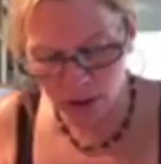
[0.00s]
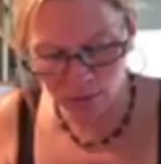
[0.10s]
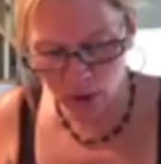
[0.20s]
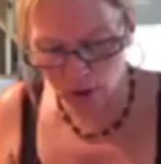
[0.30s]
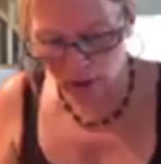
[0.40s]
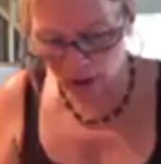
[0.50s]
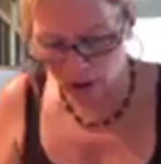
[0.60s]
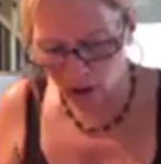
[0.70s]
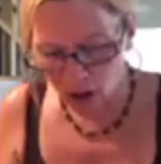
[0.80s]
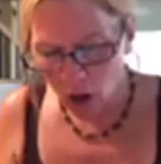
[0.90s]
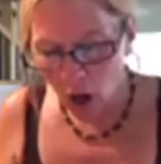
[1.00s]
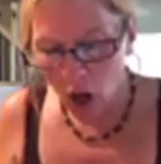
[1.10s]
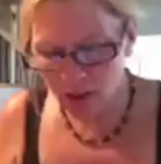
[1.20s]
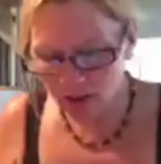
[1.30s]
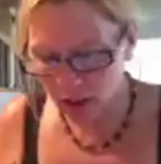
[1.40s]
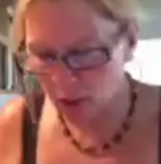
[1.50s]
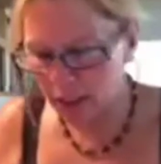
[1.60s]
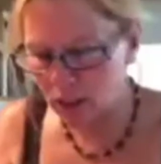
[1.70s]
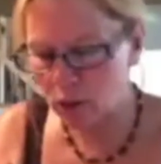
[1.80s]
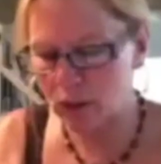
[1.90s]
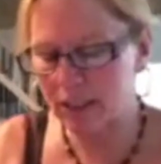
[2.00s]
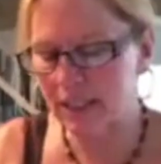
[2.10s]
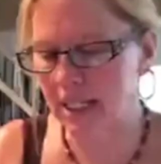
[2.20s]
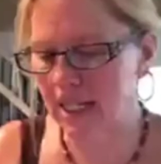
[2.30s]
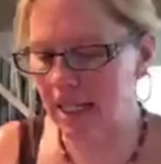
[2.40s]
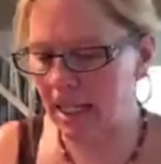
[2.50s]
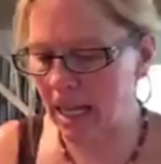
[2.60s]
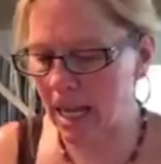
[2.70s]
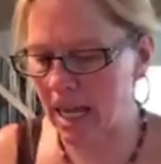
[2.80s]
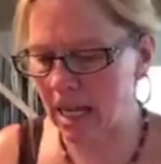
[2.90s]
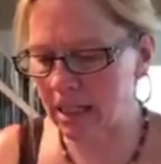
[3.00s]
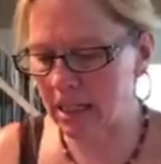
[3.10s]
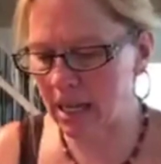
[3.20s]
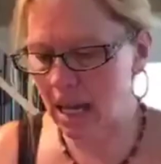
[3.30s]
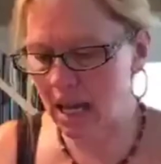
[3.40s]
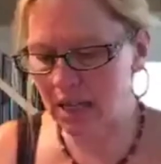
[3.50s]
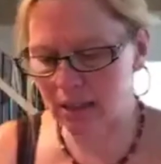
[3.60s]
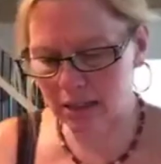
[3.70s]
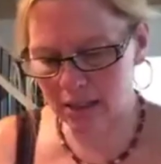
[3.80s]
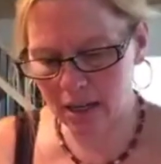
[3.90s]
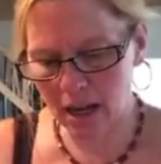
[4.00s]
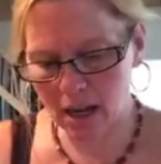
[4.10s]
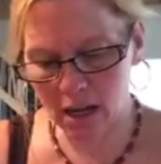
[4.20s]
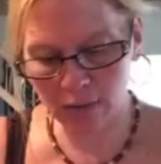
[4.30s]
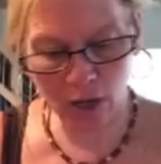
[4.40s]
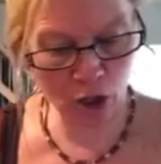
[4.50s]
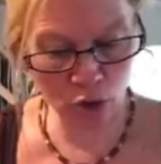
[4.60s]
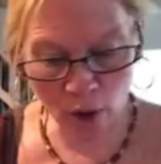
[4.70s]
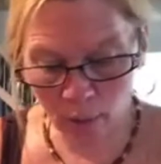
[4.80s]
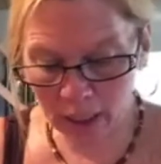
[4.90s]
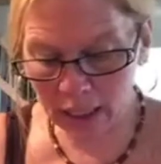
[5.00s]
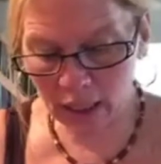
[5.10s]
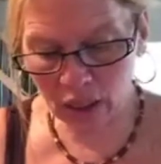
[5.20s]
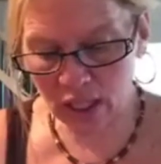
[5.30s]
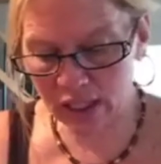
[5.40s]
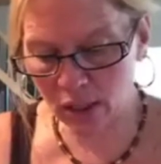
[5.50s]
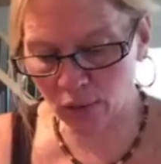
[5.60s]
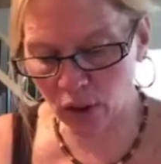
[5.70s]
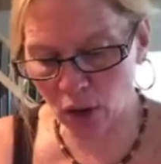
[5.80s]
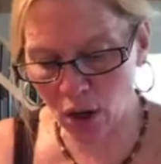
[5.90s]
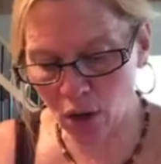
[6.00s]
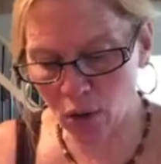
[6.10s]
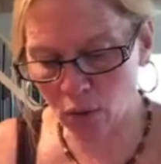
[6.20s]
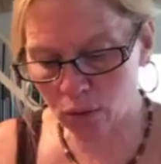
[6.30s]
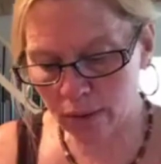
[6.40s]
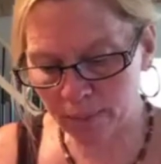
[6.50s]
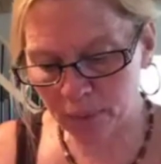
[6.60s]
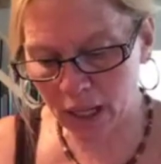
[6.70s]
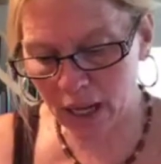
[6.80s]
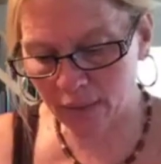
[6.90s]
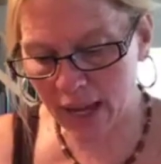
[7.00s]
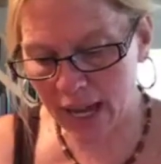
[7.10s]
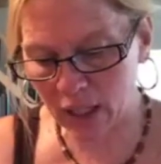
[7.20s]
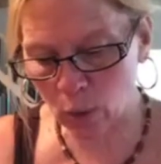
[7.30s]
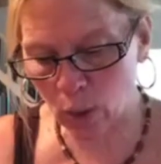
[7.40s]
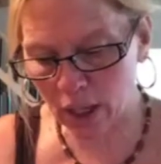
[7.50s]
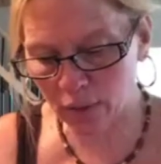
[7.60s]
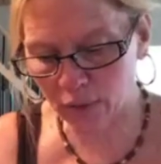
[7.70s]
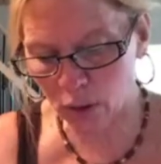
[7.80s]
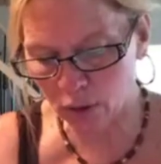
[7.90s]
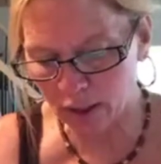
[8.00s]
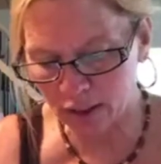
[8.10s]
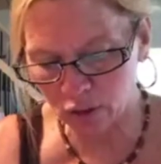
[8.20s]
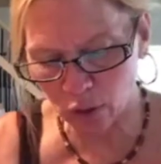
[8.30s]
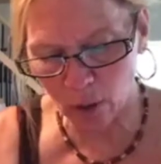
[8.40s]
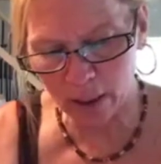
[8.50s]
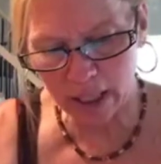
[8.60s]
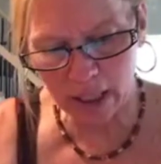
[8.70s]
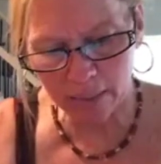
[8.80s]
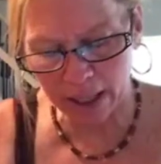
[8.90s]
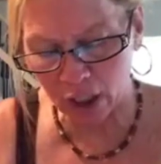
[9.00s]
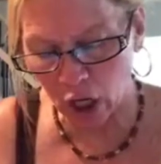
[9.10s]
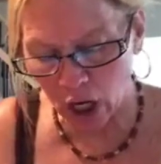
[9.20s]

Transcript: those of you that are also interested in it and and uh, are growing things of your own. I've had quite a few things growing in my